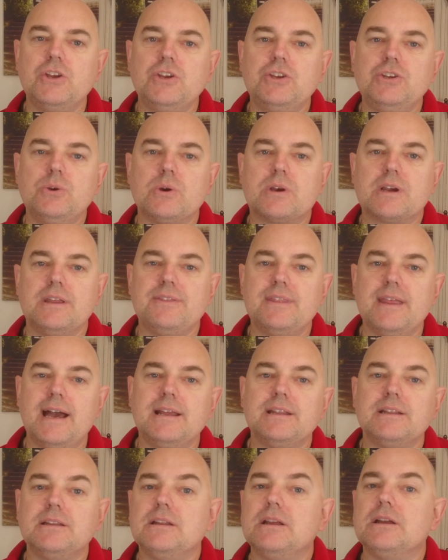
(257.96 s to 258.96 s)
you can
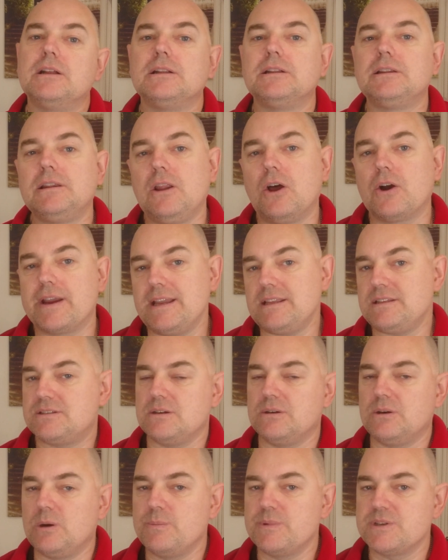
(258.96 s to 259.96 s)
then log
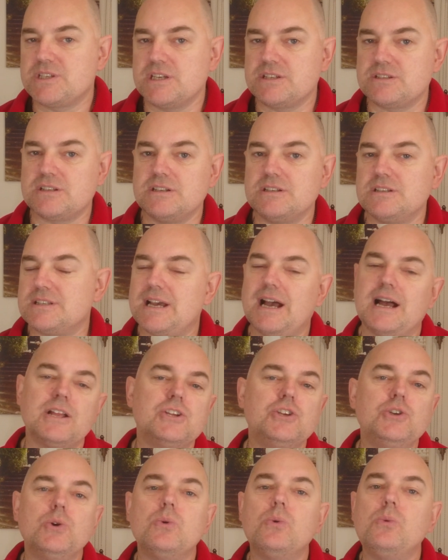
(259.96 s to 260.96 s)
into Home Assistant
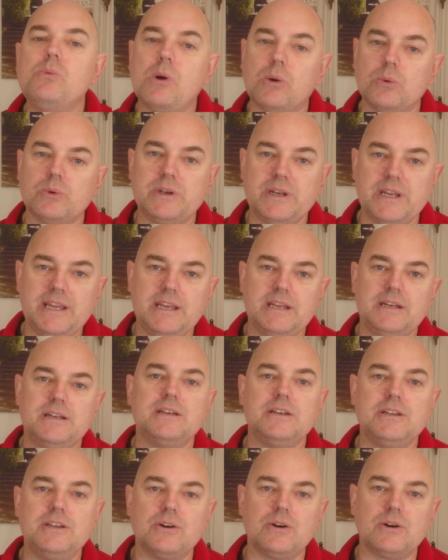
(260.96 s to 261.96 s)
and you won't
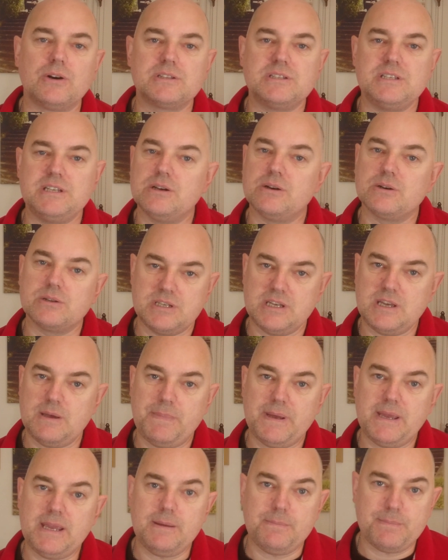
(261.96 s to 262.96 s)
need your
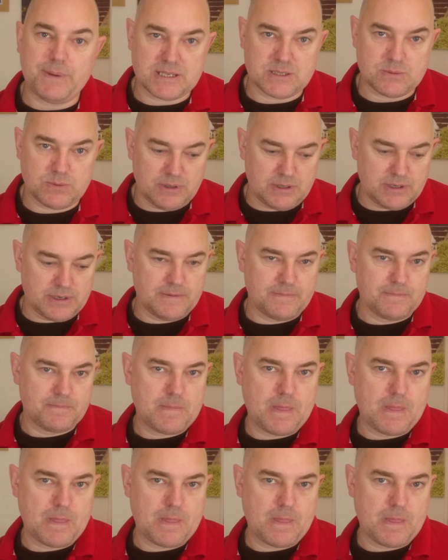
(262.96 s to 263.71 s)
TOTP password.